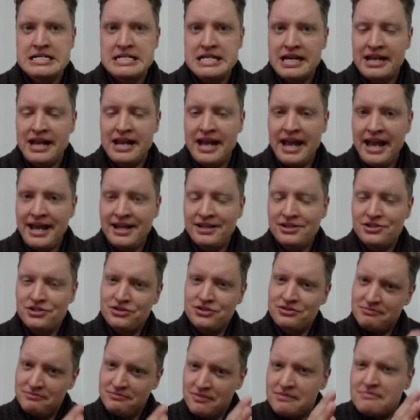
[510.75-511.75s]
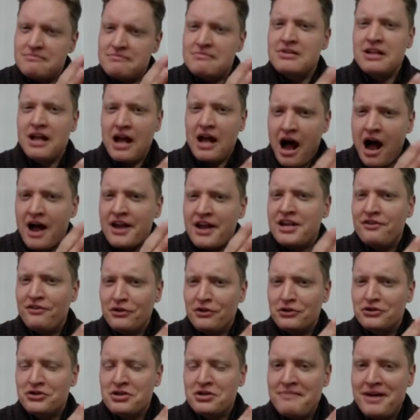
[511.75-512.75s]
Enhance,
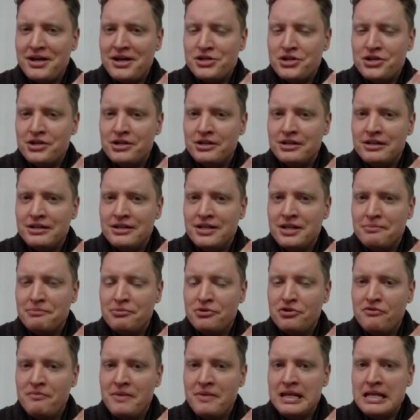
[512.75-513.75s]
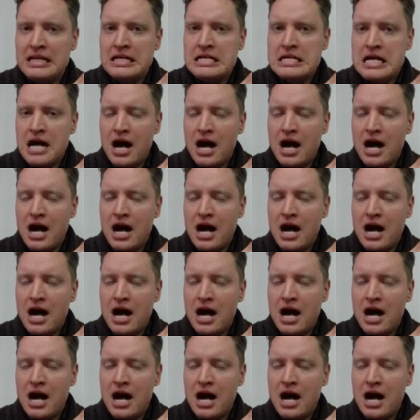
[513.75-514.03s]
difficult to measure the improvement.